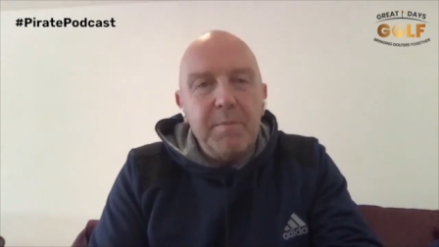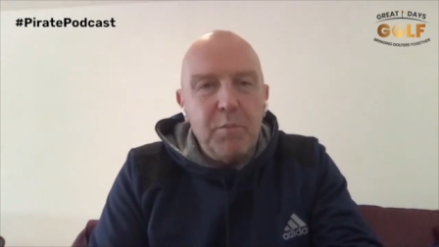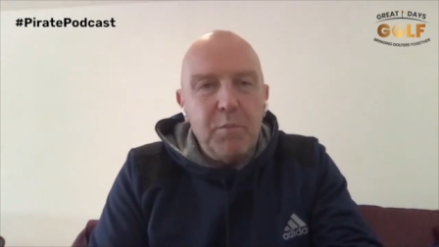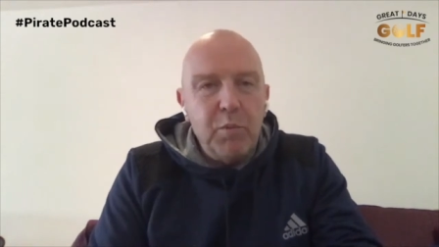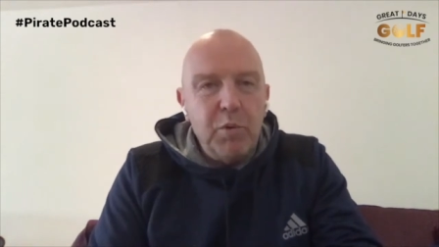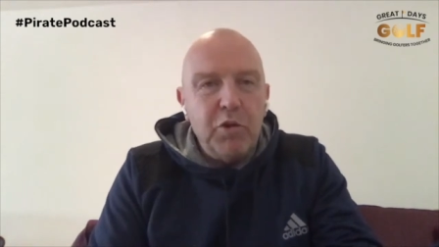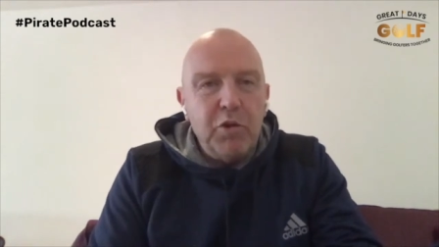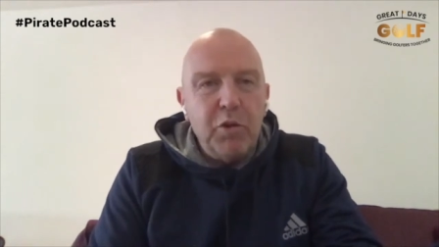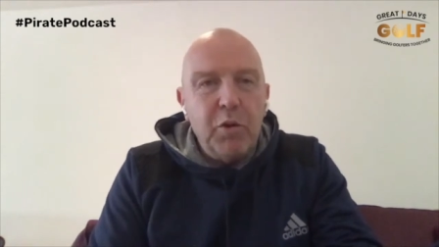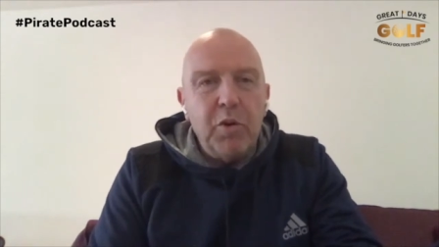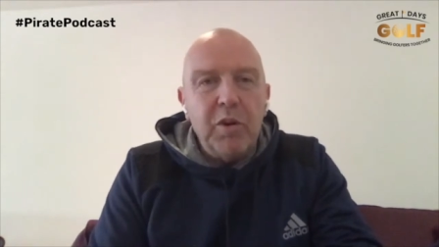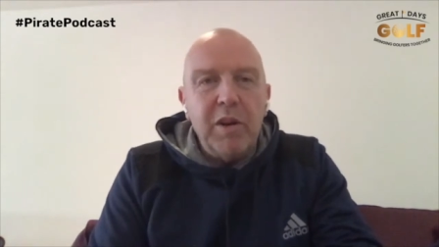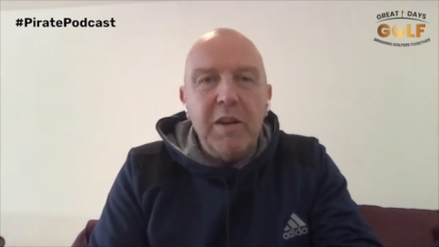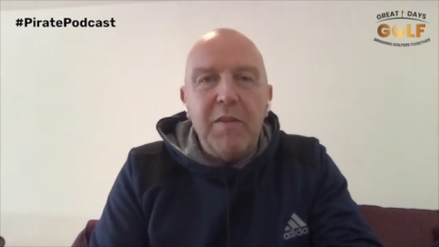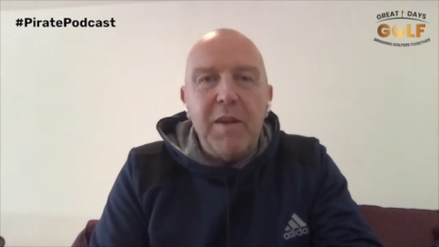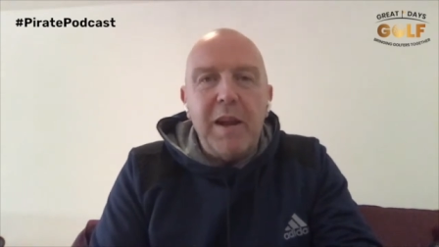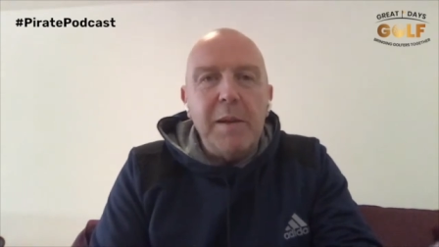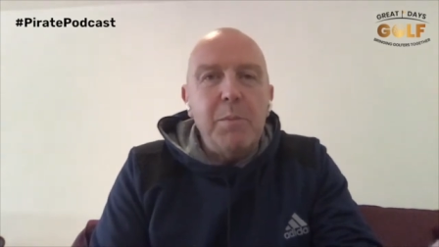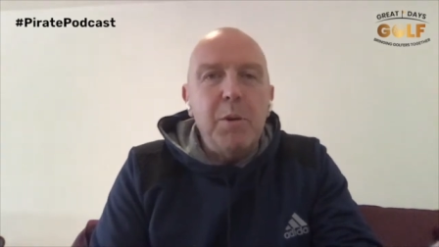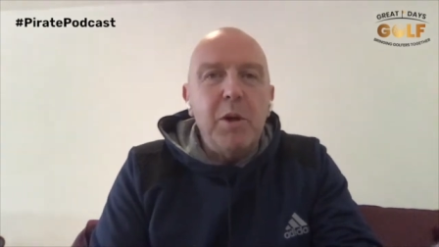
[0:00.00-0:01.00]
Resort. And
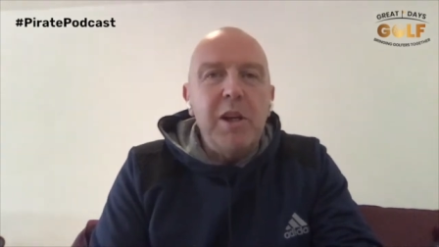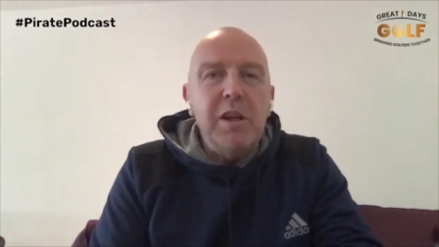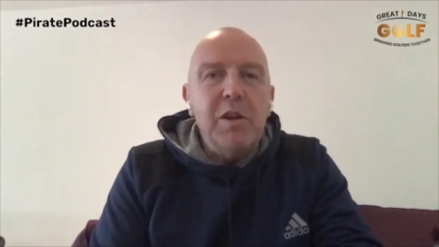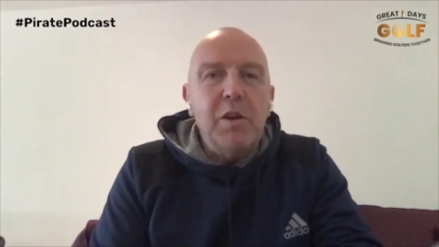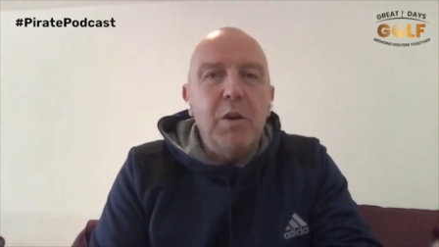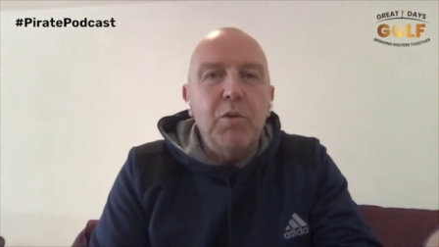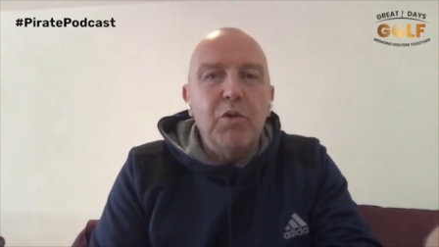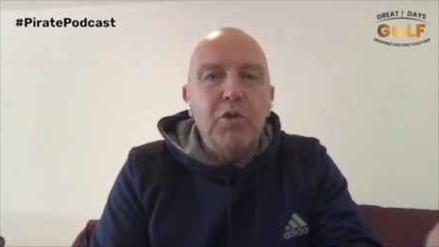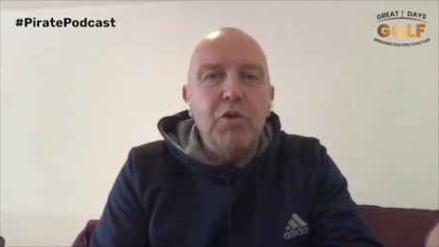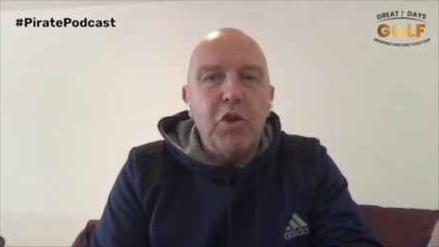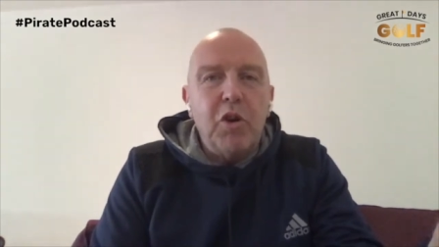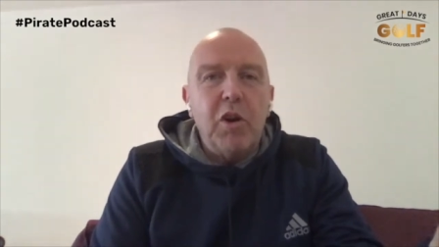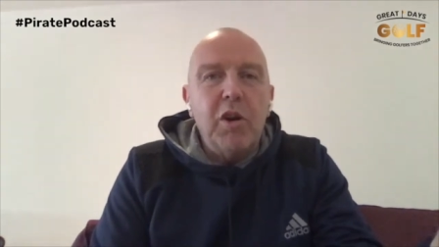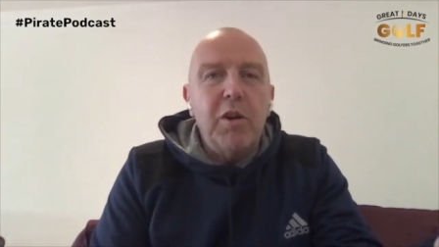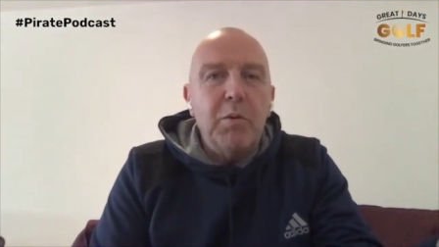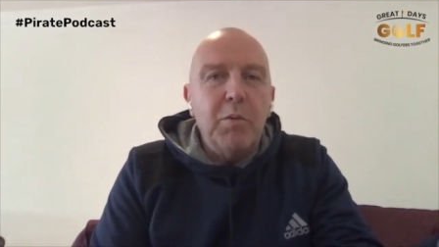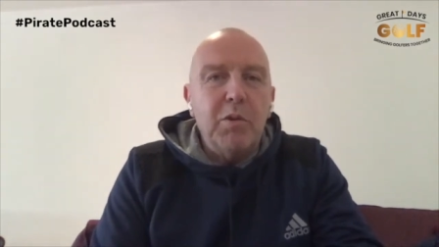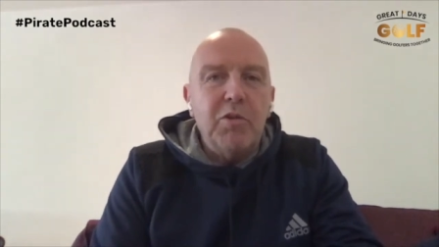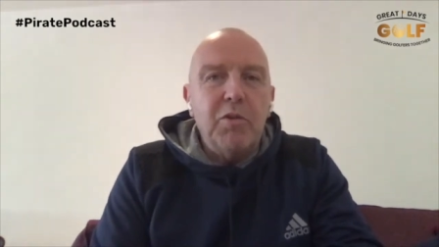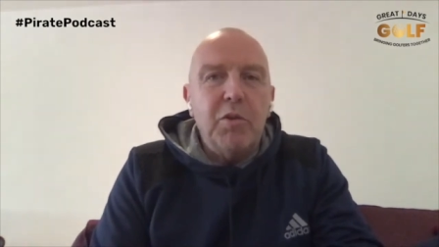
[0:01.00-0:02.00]
if anybody knows
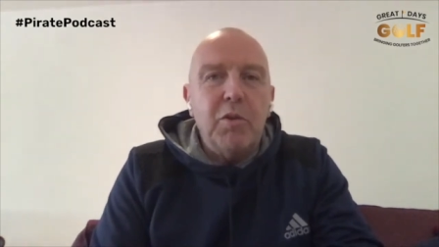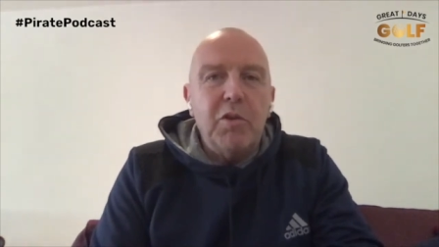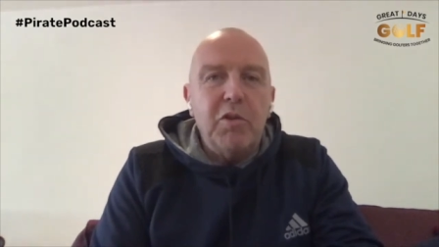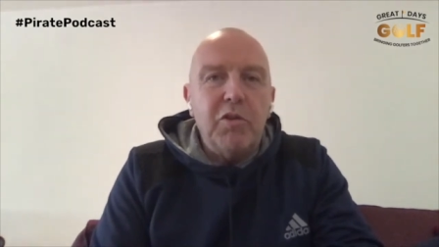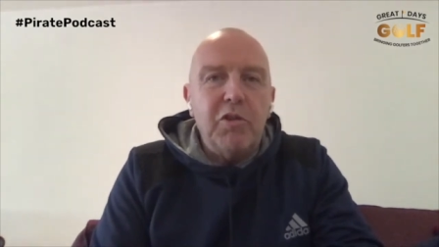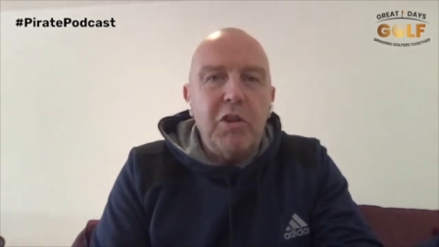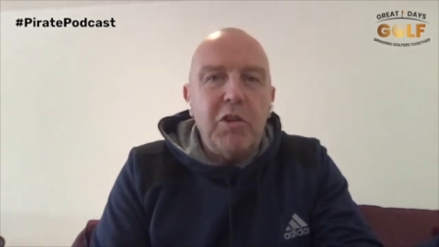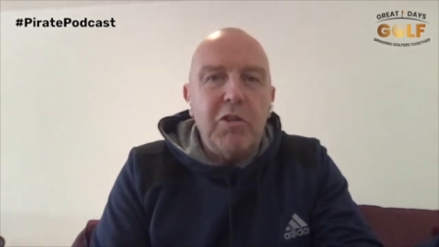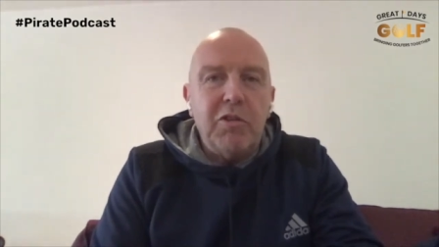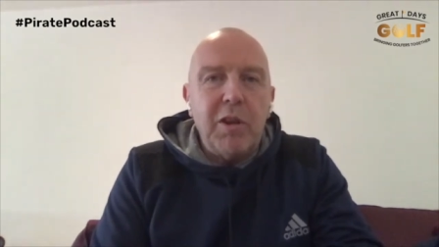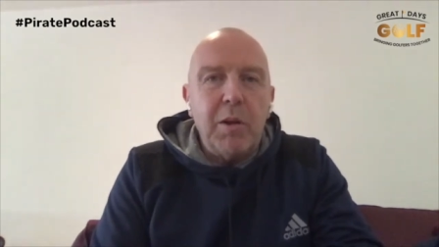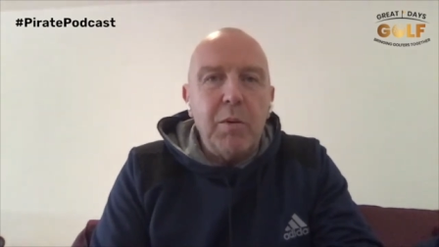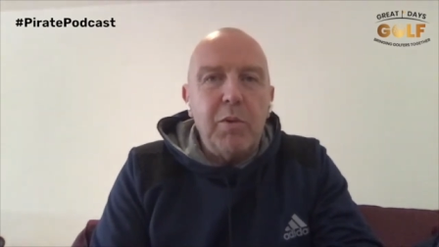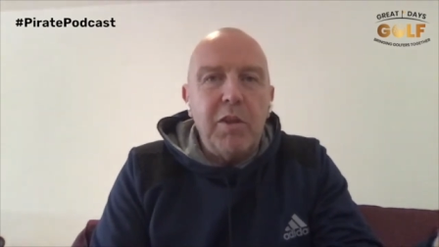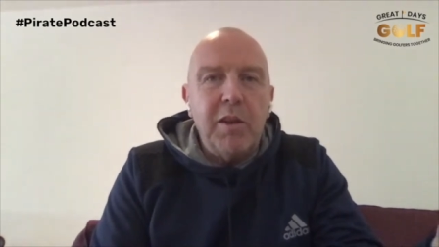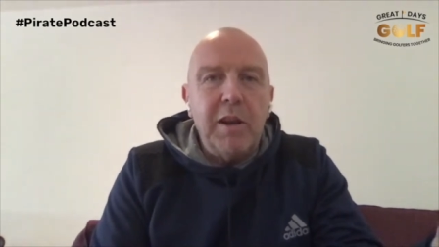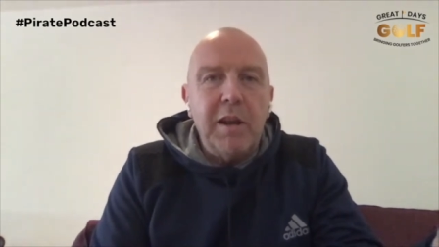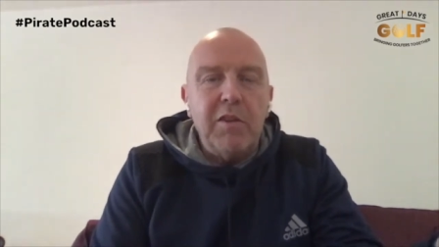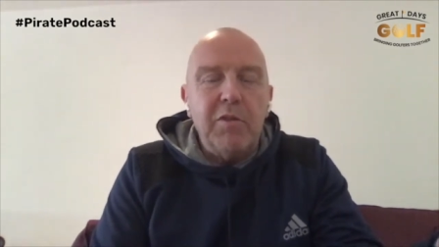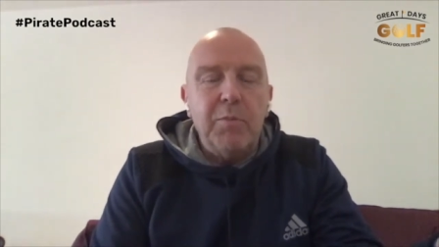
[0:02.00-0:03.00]
Troia Resort, it's just
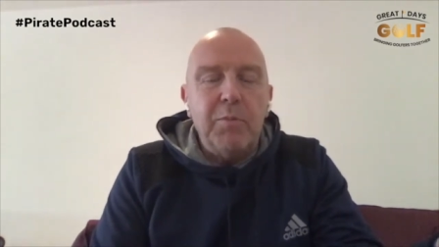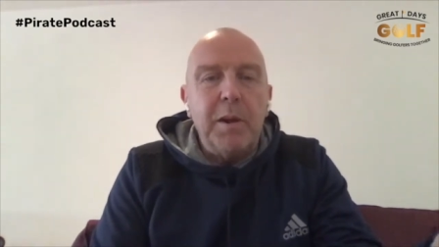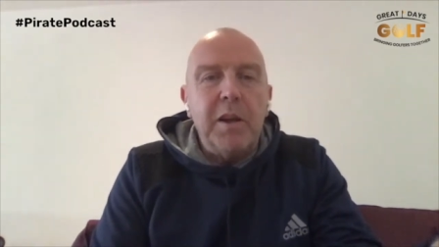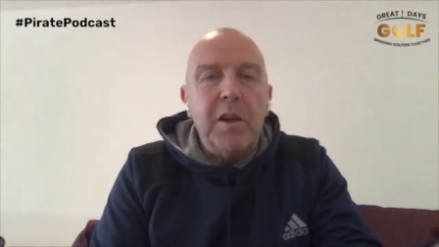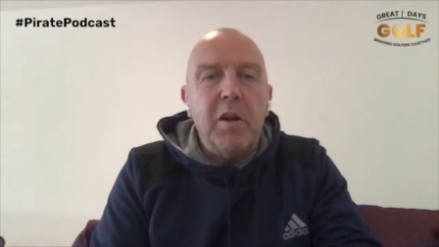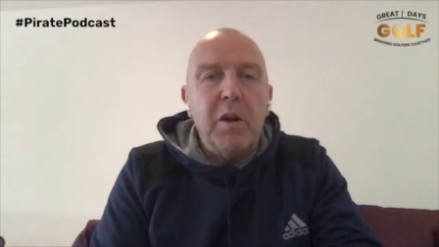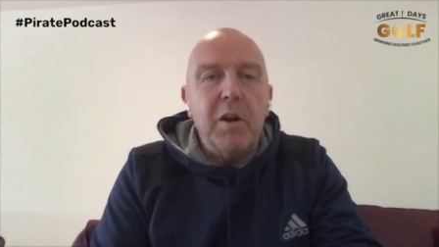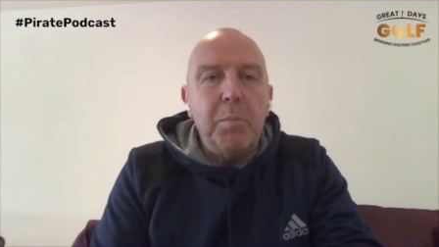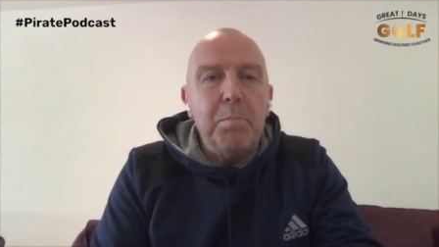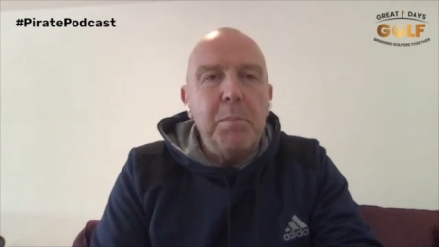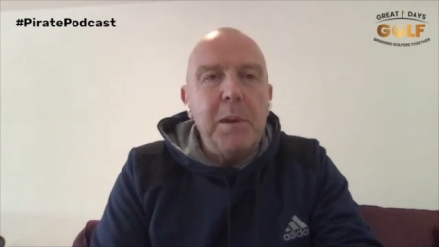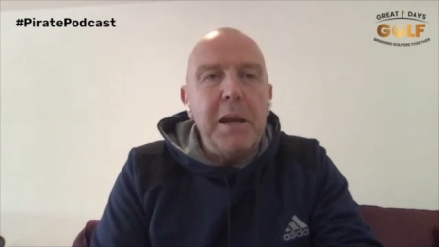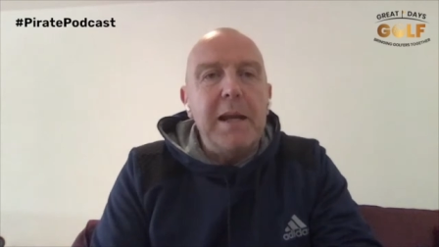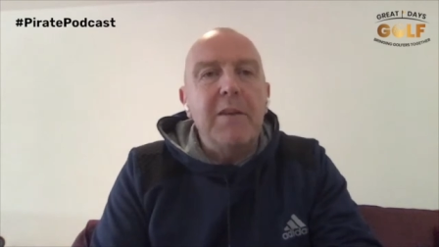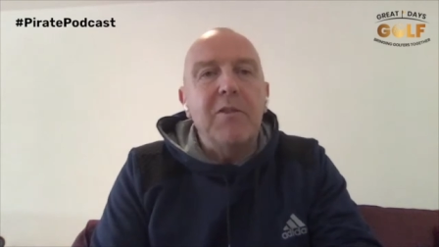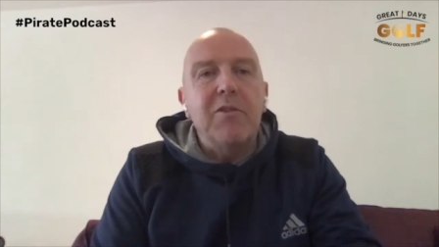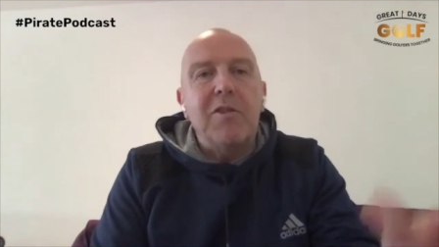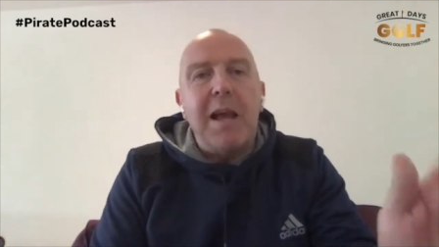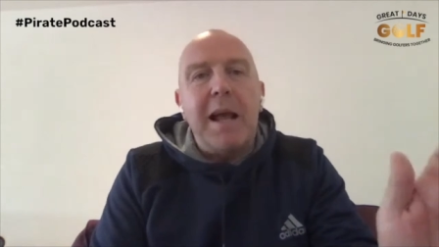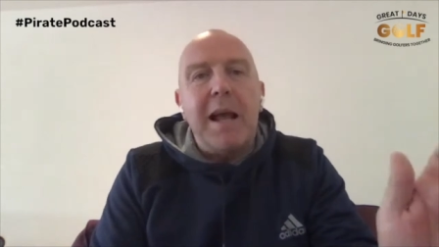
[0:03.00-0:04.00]
south of Lisbon on a
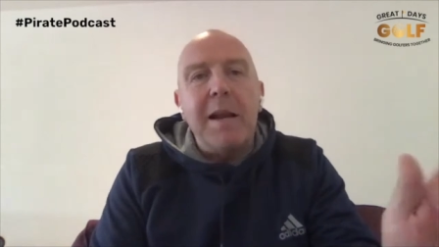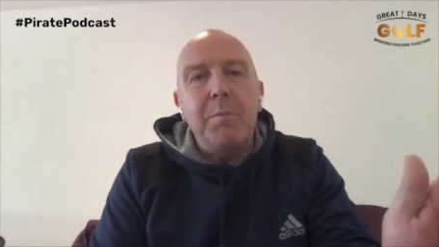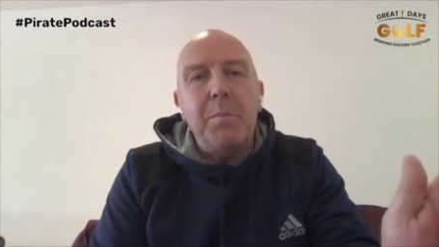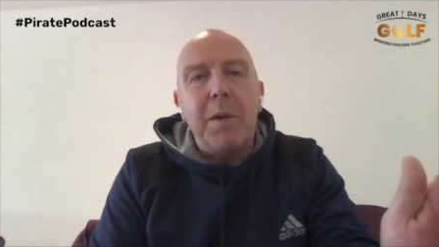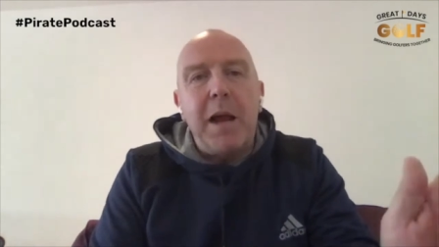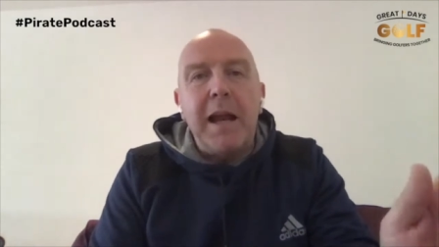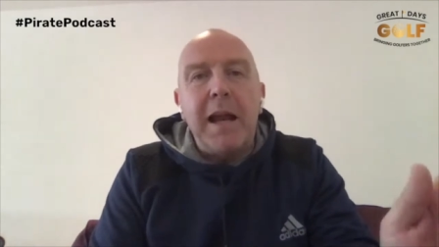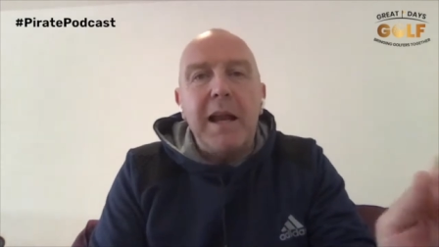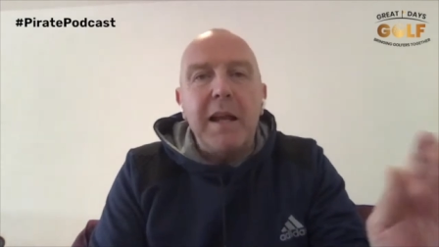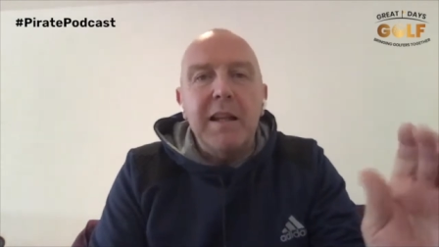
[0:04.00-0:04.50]
big sandbank.